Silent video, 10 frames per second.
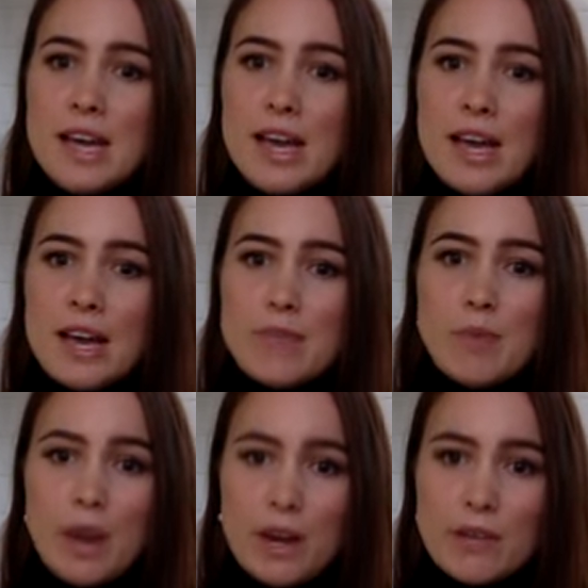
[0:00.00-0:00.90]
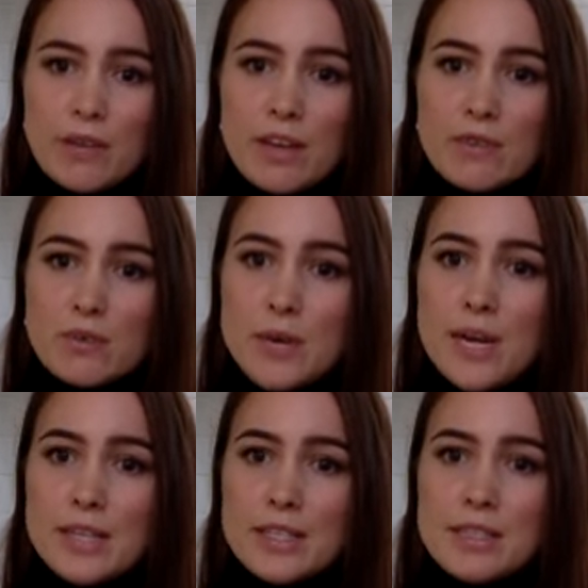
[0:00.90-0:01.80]
Um, worried for loved
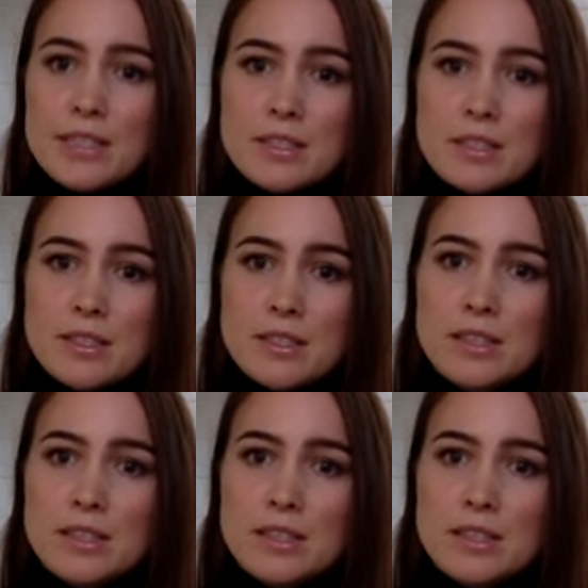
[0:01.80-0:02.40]
ones.